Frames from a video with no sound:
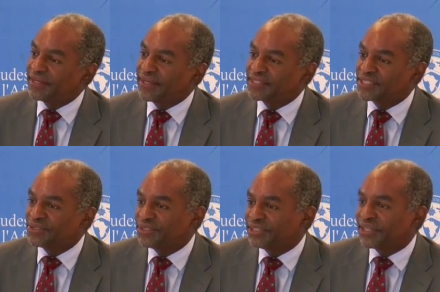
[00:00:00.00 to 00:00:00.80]

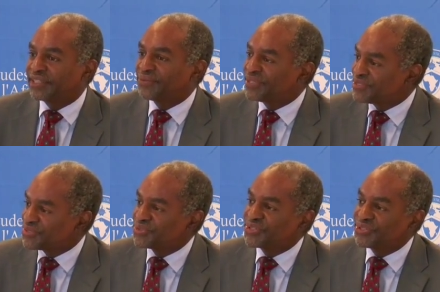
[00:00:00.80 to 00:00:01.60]
excluded and the ones
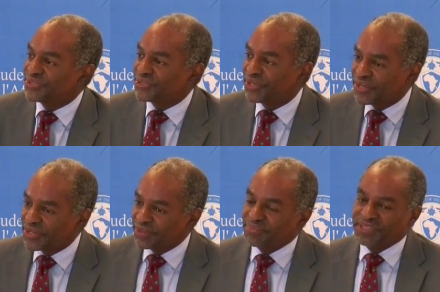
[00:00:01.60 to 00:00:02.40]
who turn
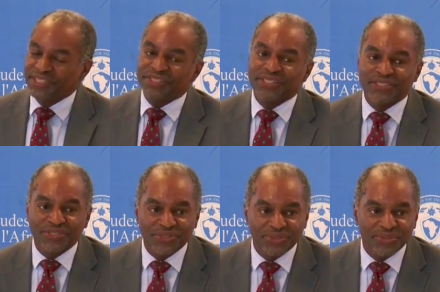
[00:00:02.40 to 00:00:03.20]
potentially
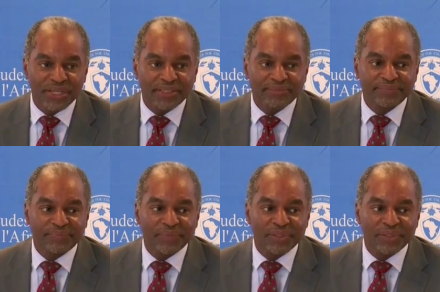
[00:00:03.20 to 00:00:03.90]
to um,